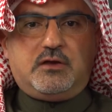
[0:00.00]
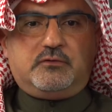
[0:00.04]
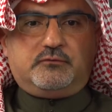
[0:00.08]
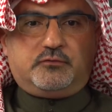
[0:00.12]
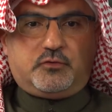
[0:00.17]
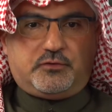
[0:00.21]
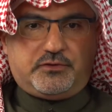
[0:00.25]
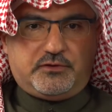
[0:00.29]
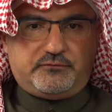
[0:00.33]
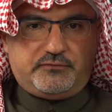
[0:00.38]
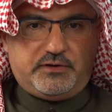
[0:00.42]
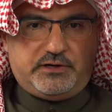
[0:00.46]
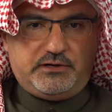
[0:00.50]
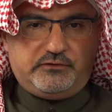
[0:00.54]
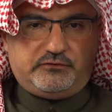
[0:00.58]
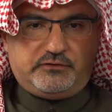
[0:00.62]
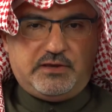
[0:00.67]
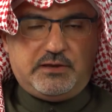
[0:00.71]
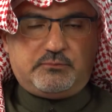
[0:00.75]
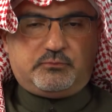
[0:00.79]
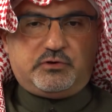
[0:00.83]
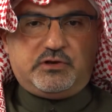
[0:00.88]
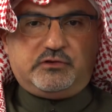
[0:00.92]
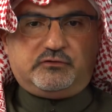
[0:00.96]
for the very
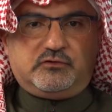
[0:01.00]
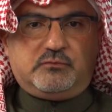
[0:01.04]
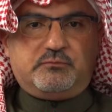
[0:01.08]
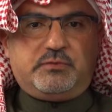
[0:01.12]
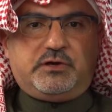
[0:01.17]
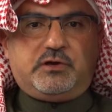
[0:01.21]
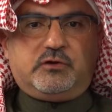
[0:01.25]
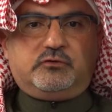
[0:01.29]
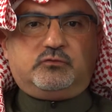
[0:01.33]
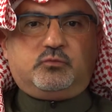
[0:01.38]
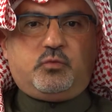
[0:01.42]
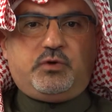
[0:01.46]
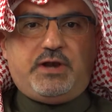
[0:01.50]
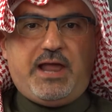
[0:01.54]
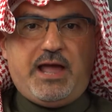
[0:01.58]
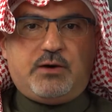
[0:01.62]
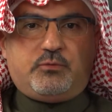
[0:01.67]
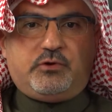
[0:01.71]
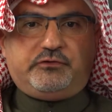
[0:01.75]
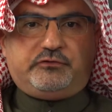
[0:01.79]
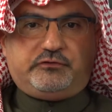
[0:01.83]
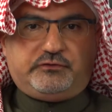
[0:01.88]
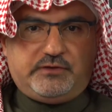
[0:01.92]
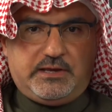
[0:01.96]
same reason, because when I
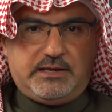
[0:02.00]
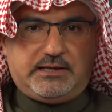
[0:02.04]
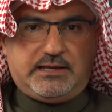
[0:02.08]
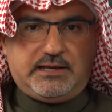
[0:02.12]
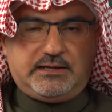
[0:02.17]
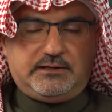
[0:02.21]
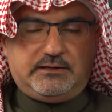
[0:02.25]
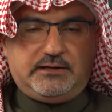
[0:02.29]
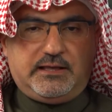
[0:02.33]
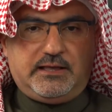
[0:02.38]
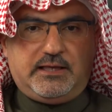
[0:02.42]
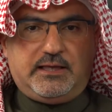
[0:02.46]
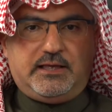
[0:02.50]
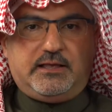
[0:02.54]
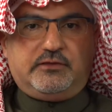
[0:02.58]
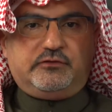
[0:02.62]
was seeking,